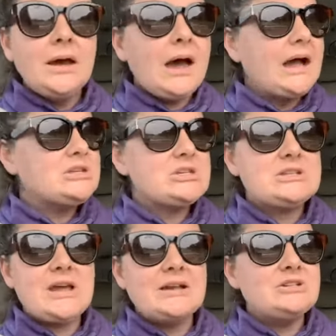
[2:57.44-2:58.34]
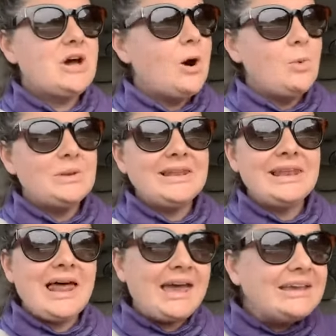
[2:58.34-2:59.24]
I don't
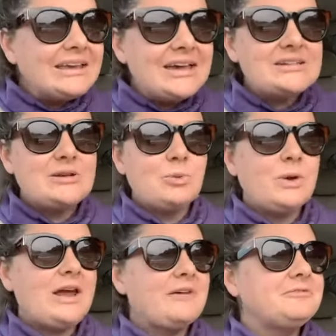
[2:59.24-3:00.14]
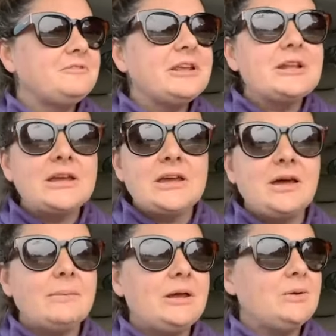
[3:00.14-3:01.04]
like it when I feel it
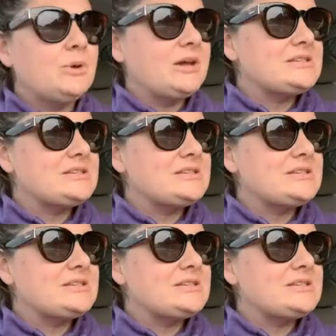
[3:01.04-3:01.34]
coming, when I